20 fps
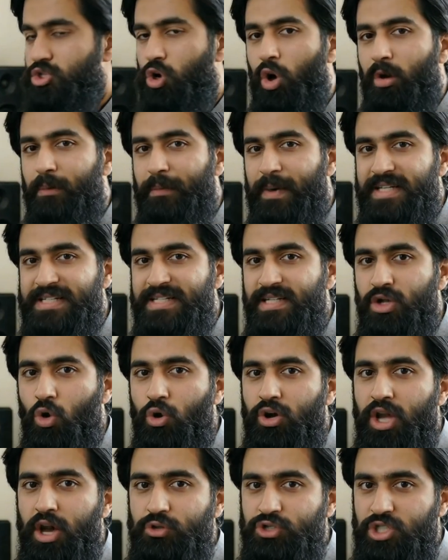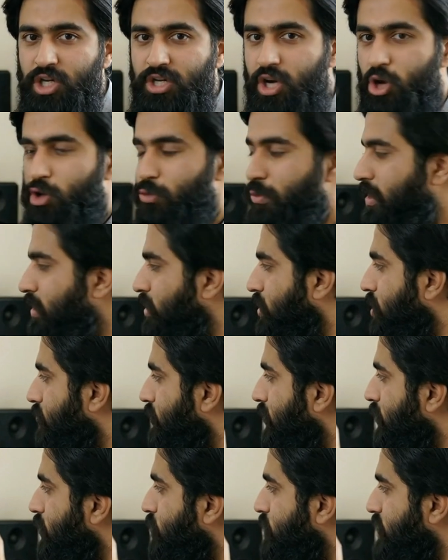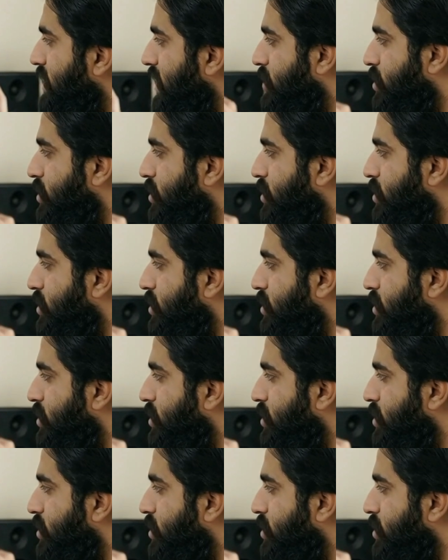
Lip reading: or press and hold down shutdown button on Windows 10